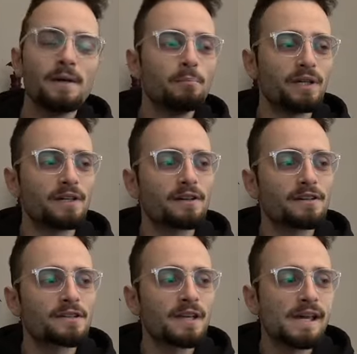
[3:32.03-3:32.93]

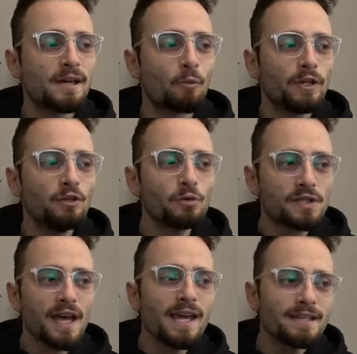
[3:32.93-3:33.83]
because when you
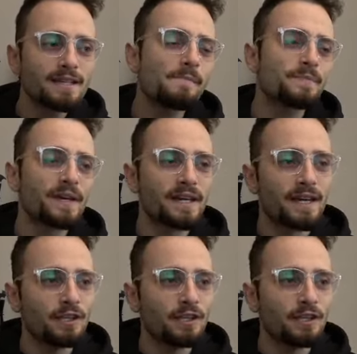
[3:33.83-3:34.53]
take something,